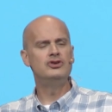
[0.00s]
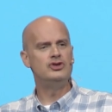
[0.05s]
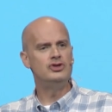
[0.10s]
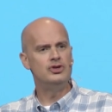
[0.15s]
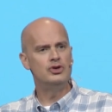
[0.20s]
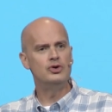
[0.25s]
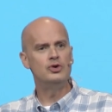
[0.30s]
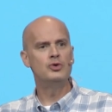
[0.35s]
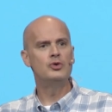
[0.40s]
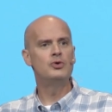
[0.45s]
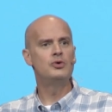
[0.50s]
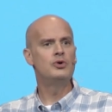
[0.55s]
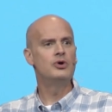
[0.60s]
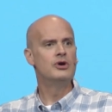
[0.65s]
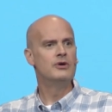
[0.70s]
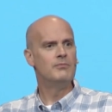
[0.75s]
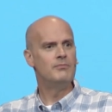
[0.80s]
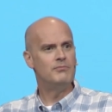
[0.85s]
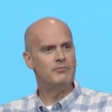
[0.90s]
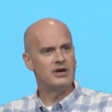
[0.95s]
you
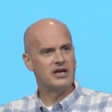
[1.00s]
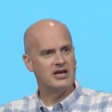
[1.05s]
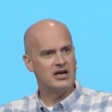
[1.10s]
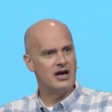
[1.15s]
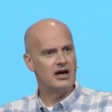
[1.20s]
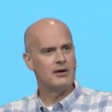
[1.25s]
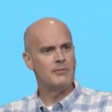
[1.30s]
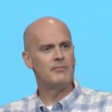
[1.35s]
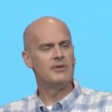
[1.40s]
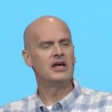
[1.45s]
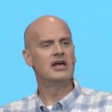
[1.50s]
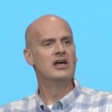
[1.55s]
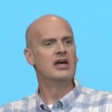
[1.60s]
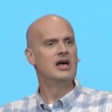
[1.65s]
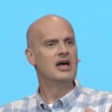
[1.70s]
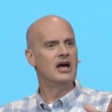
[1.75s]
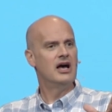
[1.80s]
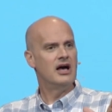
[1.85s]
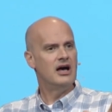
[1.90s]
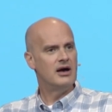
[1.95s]
become
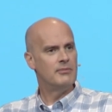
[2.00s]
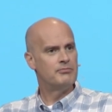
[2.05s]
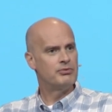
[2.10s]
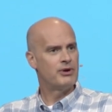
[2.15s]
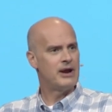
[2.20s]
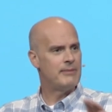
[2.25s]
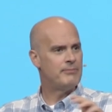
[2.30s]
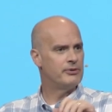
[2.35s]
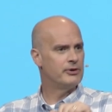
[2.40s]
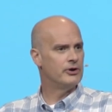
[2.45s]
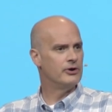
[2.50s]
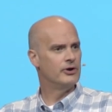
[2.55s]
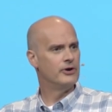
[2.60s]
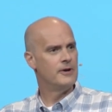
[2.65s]
a prepper?